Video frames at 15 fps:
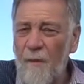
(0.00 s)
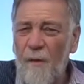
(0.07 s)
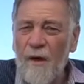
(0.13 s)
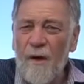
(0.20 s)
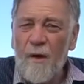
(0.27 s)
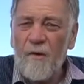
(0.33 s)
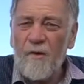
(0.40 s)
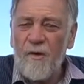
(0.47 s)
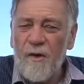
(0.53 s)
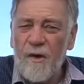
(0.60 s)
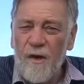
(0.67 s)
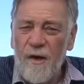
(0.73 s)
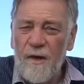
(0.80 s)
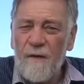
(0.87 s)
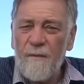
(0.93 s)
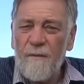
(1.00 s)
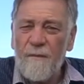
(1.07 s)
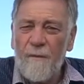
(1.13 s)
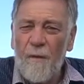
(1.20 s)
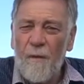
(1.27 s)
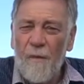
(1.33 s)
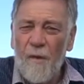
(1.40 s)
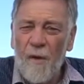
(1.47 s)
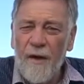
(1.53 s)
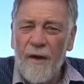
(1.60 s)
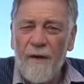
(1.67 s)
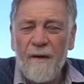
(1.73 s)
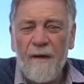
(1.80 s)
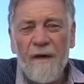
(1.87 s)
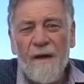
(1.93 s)
that we're going to need for
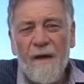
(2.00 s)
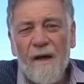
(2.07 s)
boarding.